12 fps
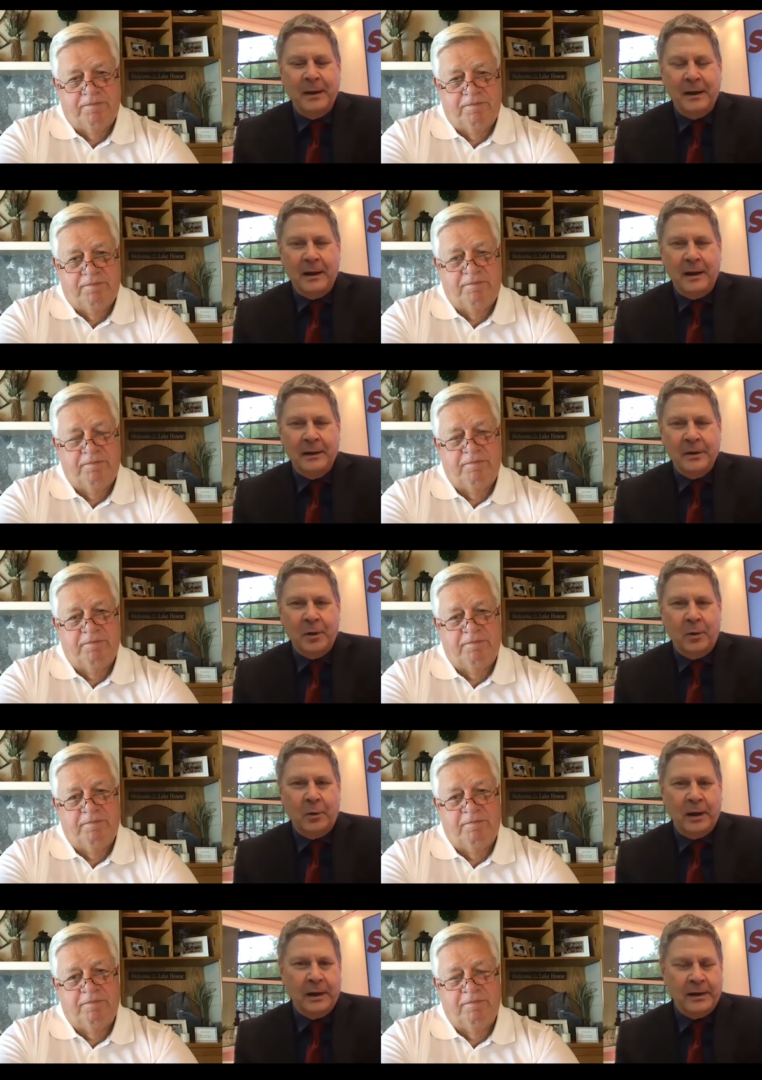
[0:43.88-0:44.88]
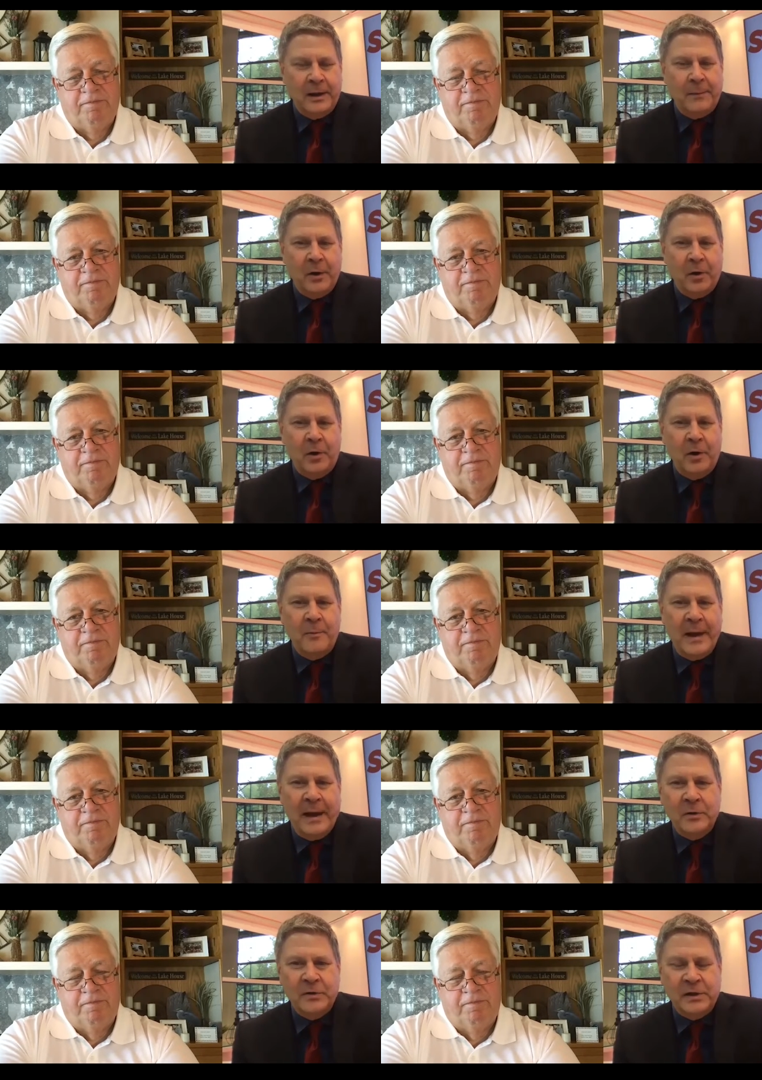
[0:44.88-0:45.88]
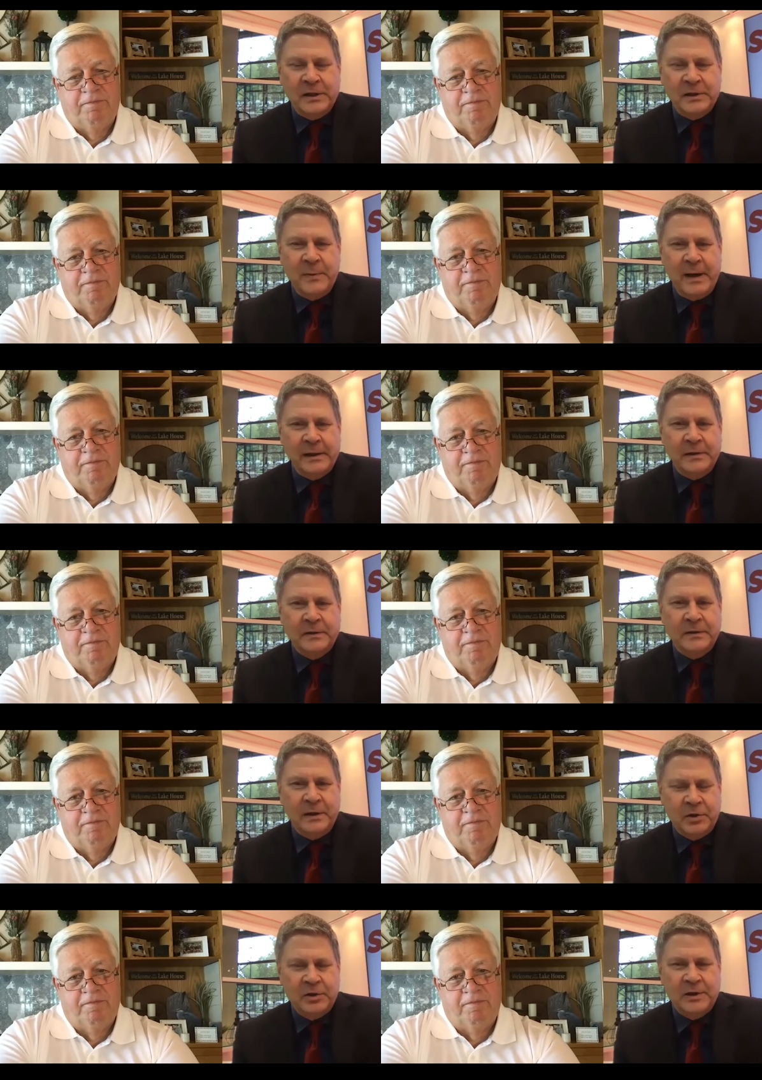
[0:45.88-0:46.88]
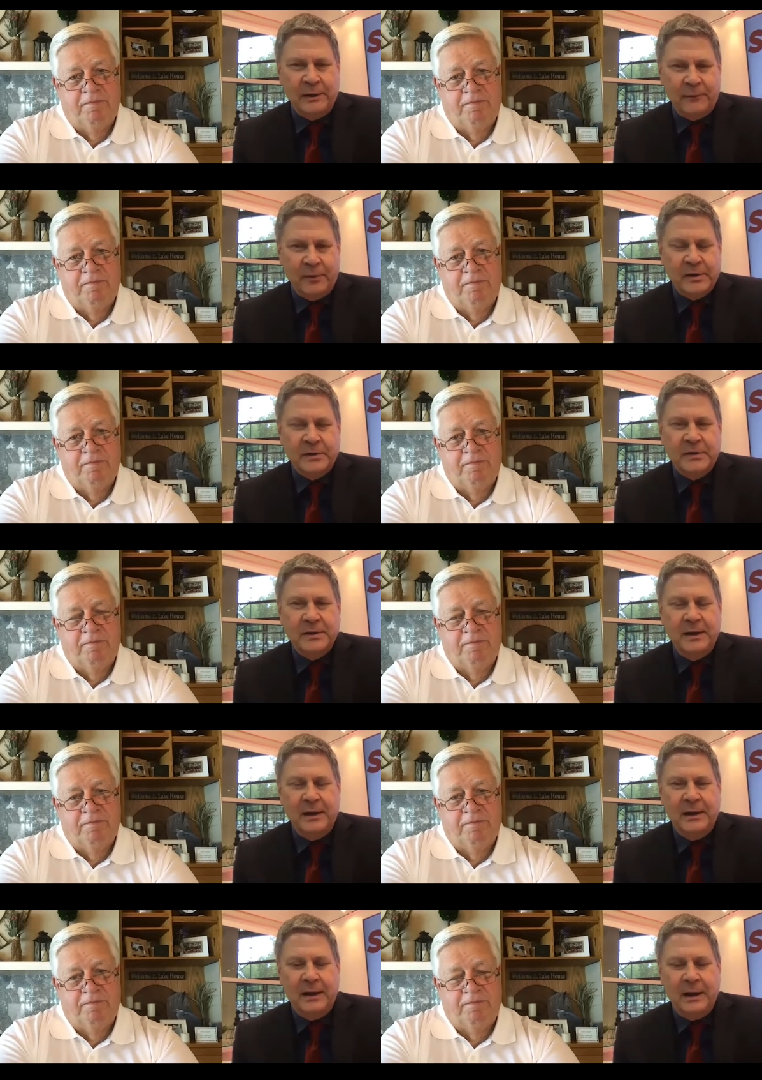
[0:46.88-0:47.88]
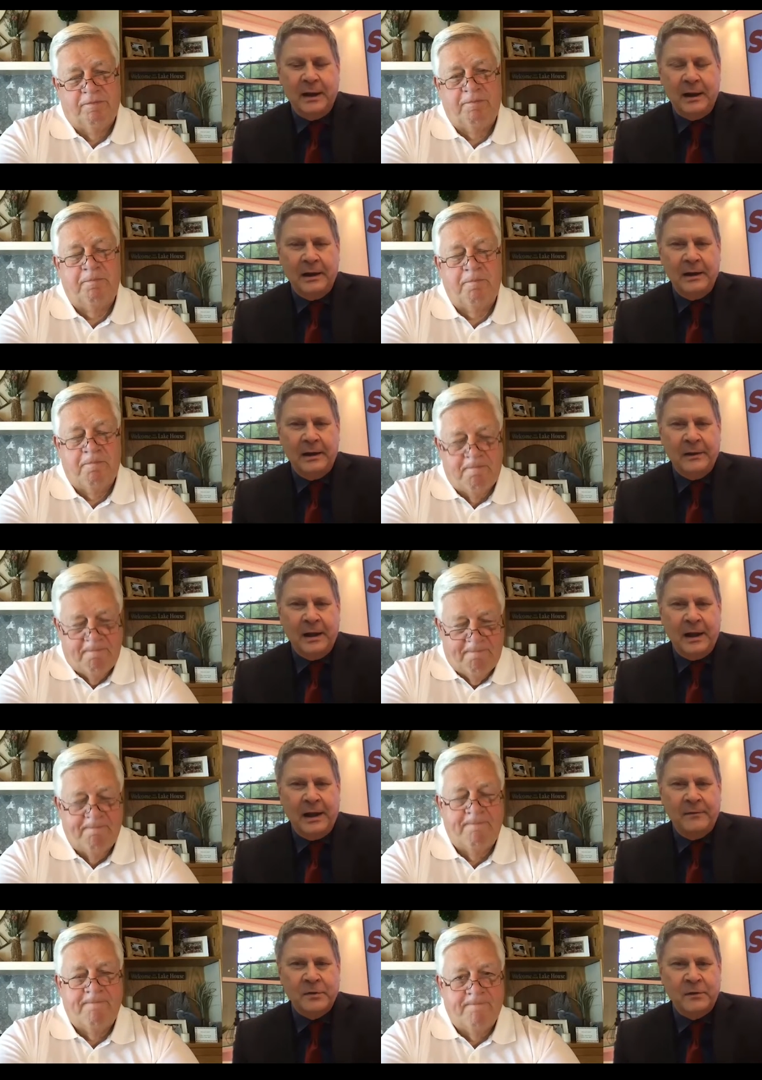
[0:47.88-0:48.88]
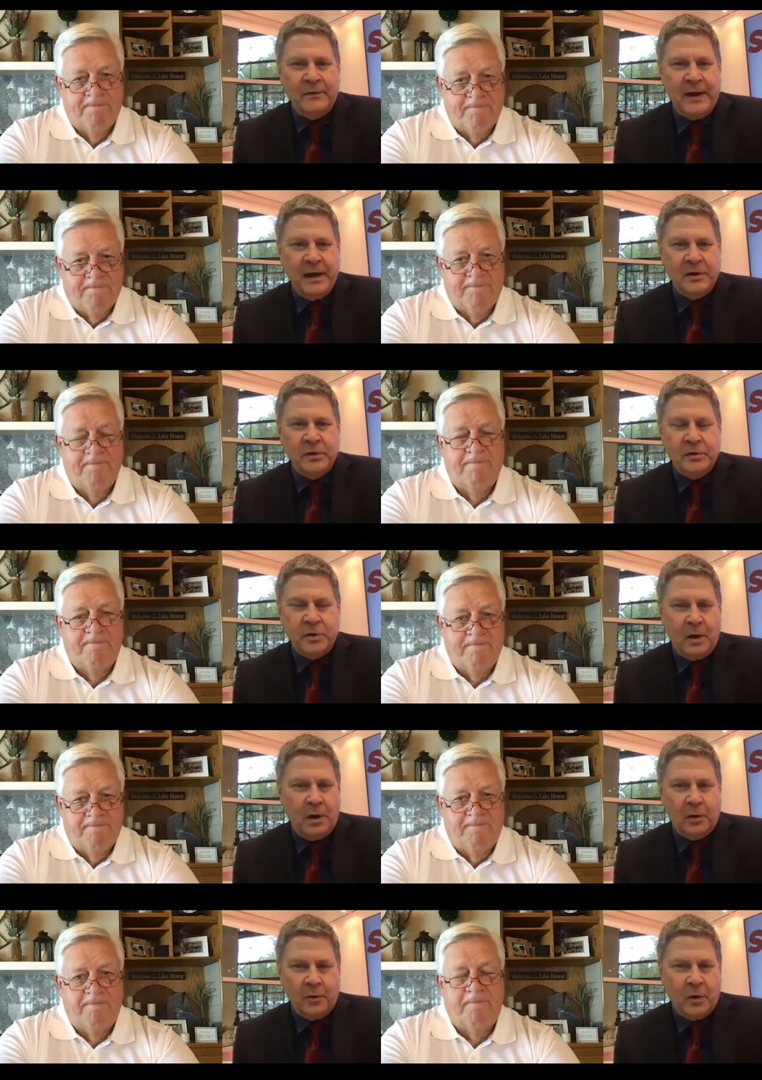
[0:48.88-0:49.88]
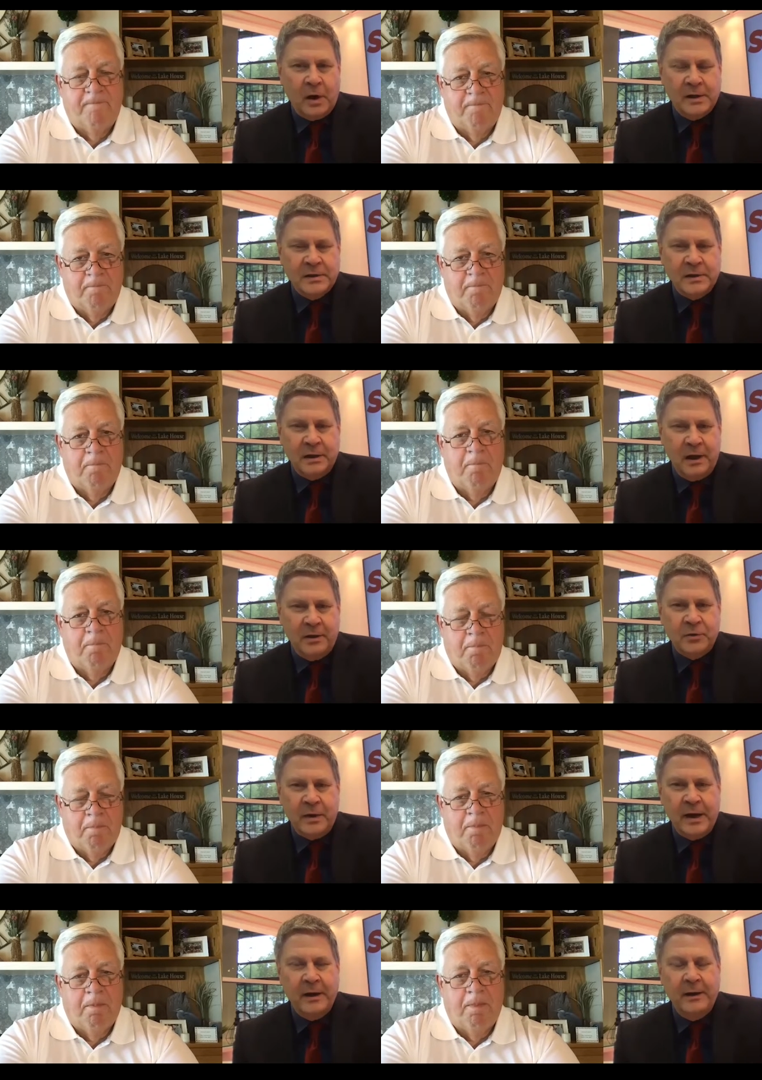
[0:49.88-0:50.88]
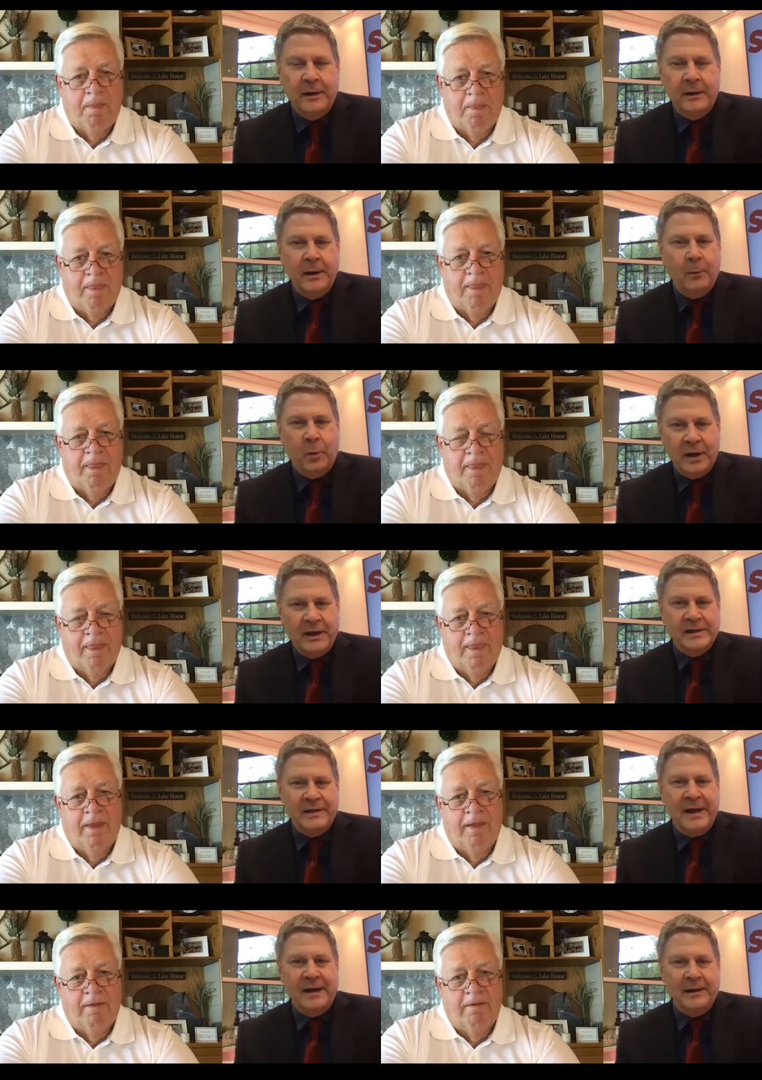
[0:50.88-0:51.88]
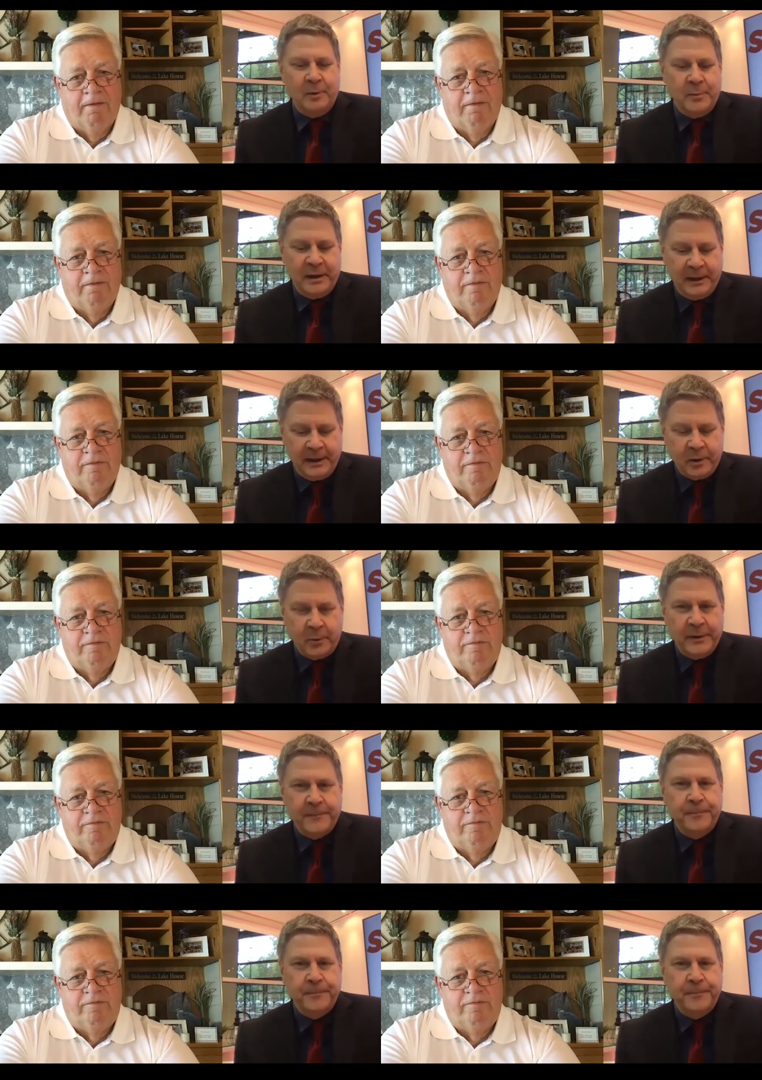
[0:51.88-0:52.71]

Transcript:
Speaker 1: uh, you know uh, keeping current matters has made such a difference uh, in the lives of agents all across the country and we'll get into that a little bit later but